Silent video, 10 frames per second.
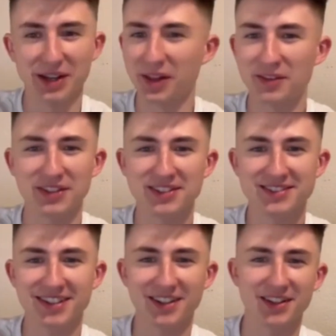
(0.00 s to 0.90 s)
I love it.
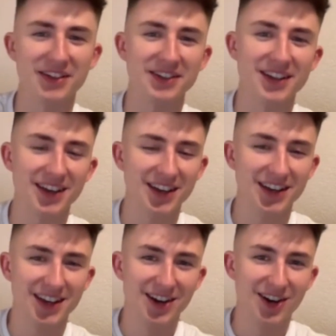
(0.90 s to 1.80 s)
I love it.
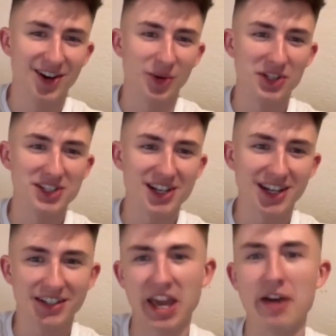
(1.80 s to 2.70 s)
Once
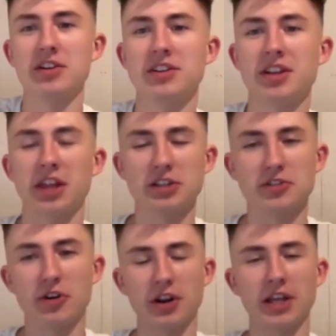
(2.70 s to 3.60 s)
again, Kevin, thanks
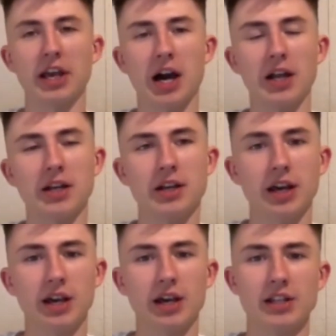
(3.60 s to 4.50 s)
for getting on.
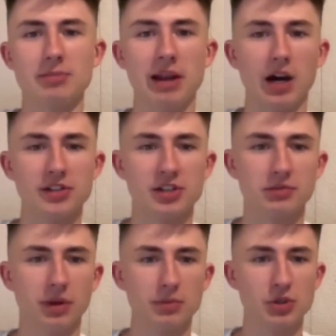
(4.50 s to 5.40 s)
It's been
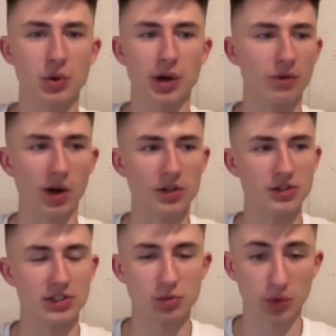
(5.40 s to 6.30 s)
awesome. I'm sure whoever watches
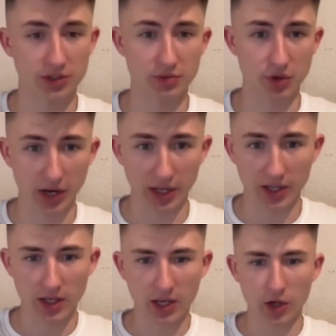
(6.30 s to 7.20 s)
this will get some great
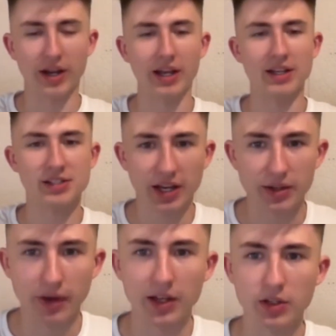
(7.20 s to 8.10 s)

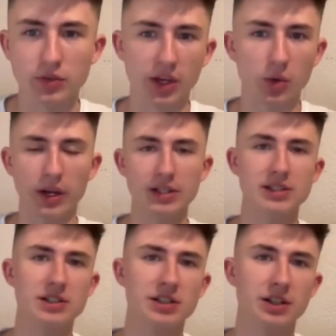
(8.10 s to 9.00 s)
insight, value
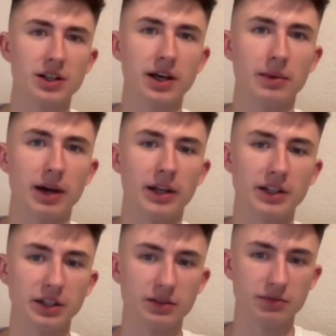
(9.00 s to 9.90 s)
takeaways. I
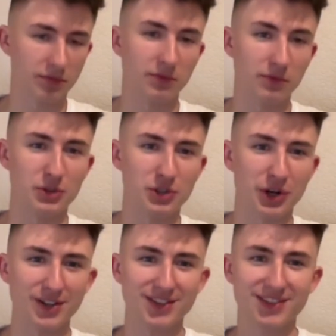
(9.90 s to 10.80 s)
did for
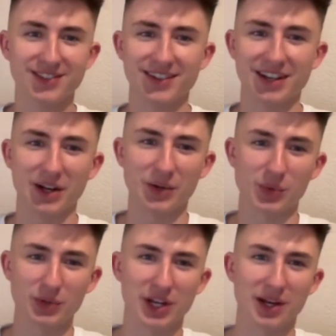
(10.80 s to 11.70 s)
sure, and
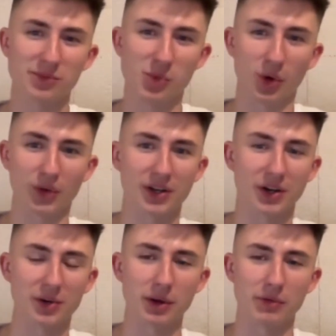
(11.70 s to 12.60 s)
we'll chat more
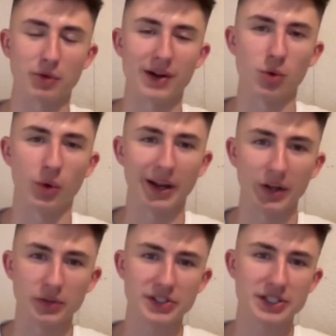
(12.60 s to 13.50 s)
later. But for everyone
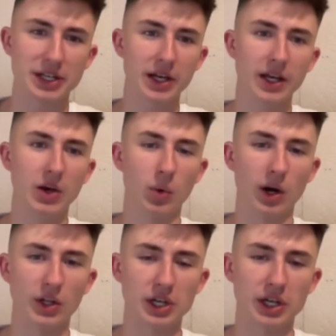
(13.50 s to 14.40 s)
else
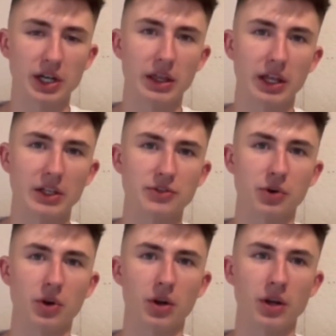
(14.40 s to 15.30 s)
watching, thanks
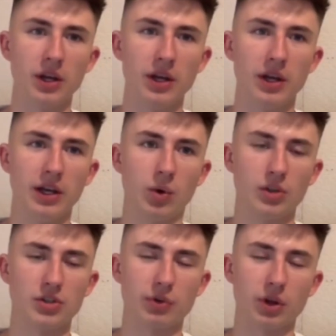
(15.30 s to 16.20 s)
for
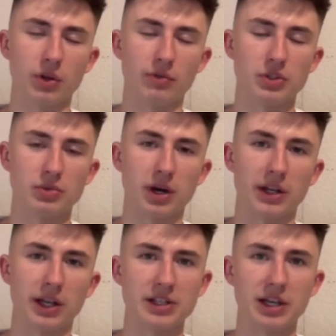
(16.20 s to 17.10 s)
watching the Vorello Vision
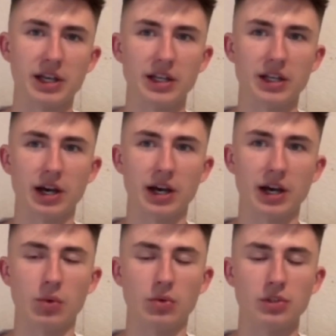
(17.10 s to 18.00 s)
podcast again, and
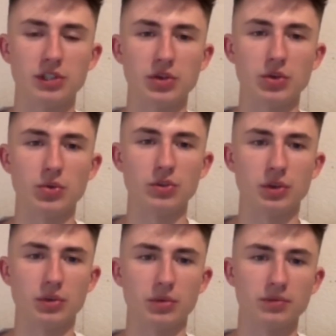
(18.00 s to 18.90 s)
I will see you
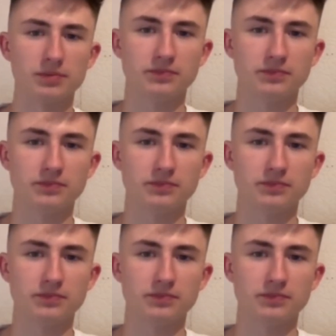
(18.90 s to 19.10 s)
soon.